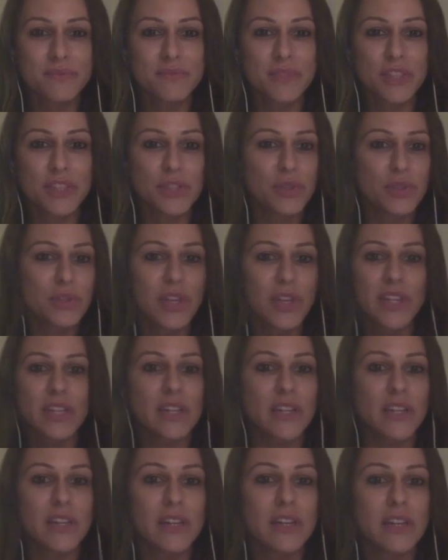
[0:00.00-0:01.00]
You know, like
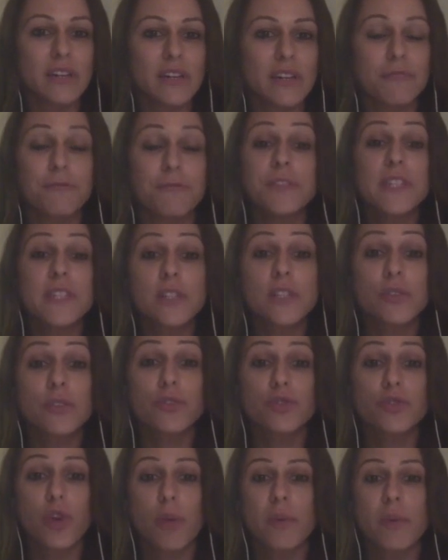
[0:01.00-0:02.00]
a physical
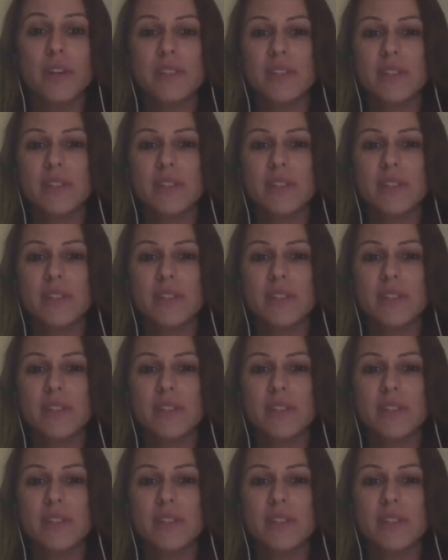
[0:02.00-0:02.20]
trauma,